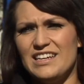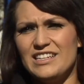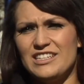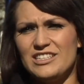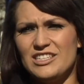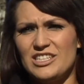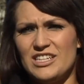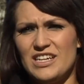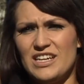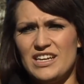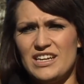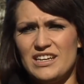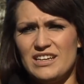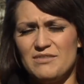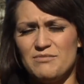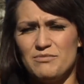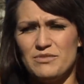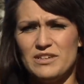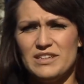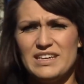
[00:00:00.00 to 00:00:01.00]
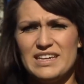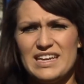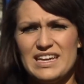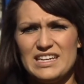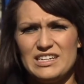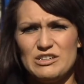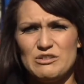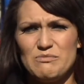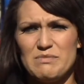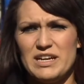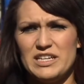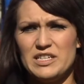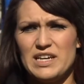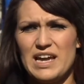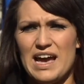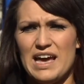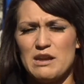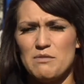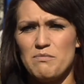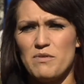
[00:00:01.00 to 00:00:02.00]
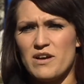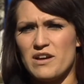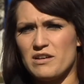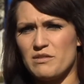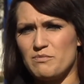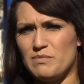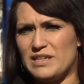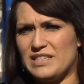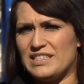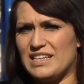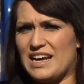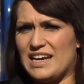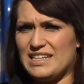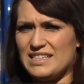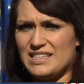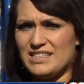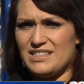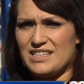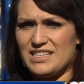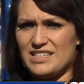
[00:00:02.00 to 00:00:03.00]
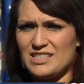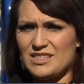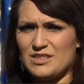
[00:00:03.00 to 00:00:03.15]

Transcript: She really can't do much at a park besides this